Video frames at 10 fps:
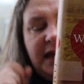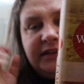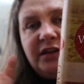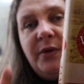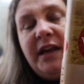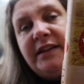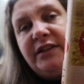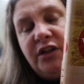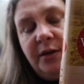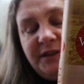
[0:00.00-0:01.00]
So he's
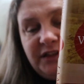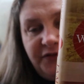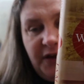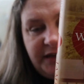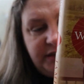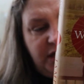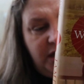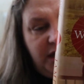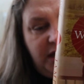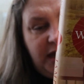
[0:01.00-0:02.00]
determined to find her
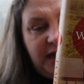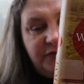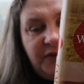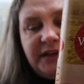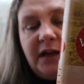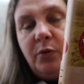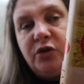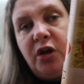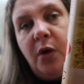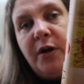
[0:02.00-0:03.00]
and find out
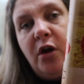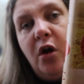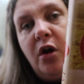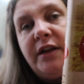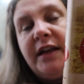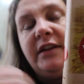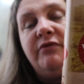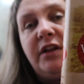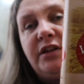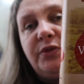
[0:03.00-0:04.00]
what's going on, and he
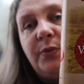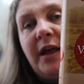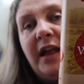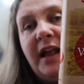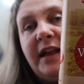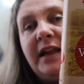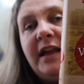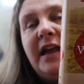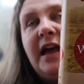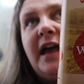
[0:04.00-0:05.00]
runs away,
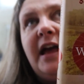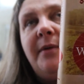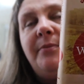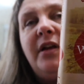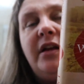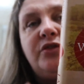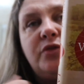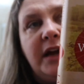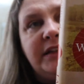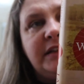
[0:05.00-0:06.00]

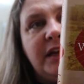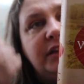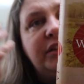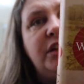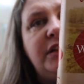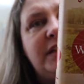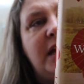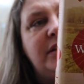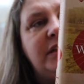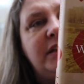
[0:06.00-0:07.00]
tracks her down. It turns
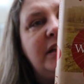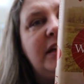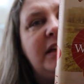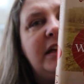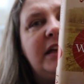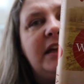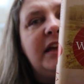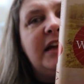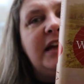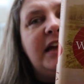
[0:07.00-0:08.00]
out
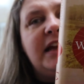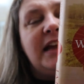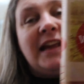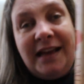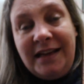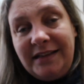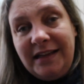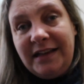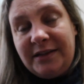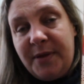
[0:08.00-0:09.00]
it is
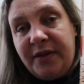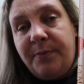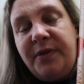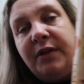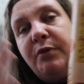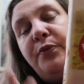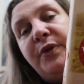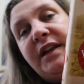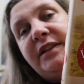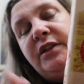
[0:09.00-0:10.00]
his mother, but there are
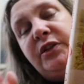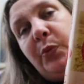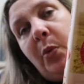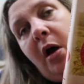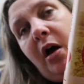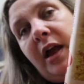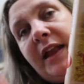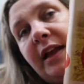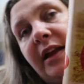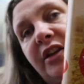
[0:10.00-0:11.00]
reasons
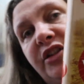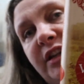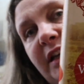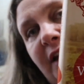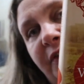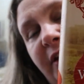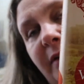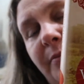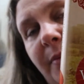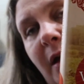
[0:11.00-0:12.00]
why she left
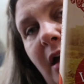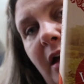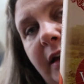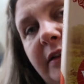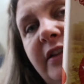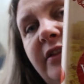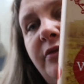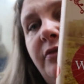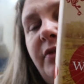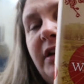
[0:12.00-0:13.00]
him behind.
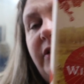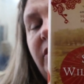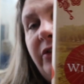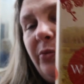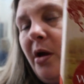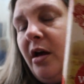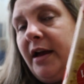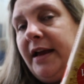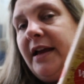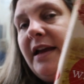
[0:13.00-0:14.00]
There are reasons
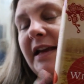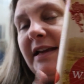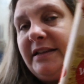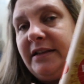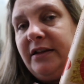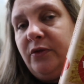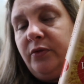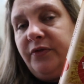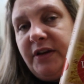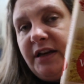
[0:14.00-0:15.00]
why he's in the
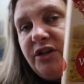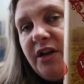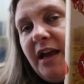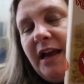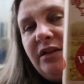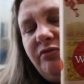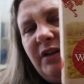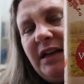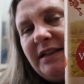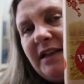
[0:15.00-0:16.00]
orphanage. It's a
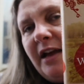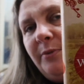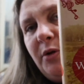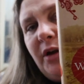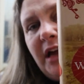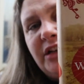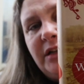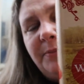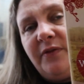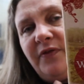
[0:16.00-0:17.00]
really sad book,
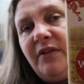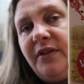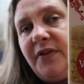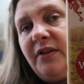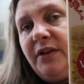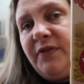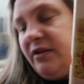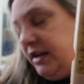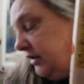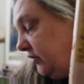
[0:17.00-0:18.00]
actually, but very, very,
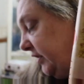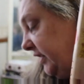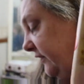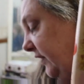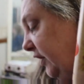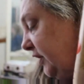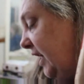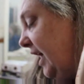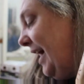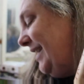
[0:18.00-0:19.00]
very interesting, very good.
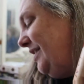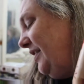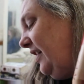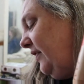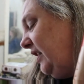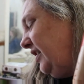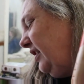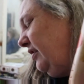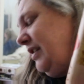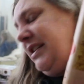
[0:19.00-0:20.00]
I still gave it
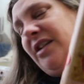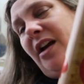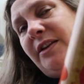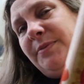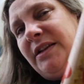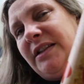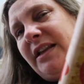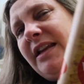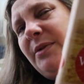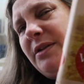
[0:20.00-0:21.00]
3 stars because I
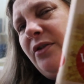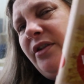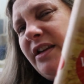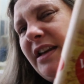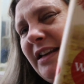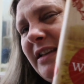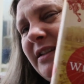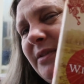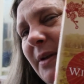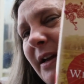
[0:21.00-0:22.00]
think it was longer than it
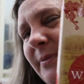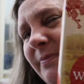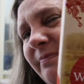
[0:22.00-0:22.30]
needed to be.